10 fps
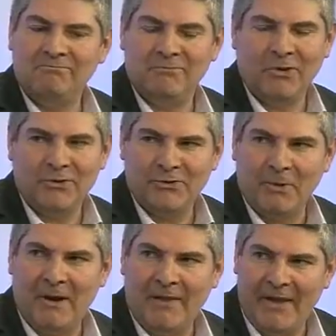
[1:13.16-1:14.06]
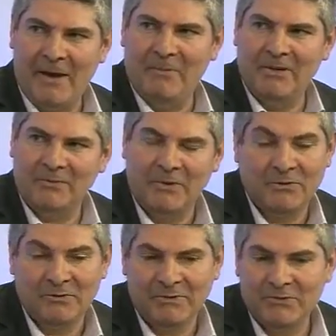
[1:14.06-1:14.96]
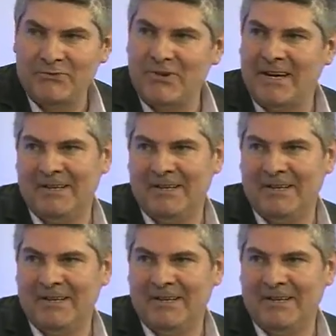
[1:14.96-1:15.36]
Not sure about that, but we'll try.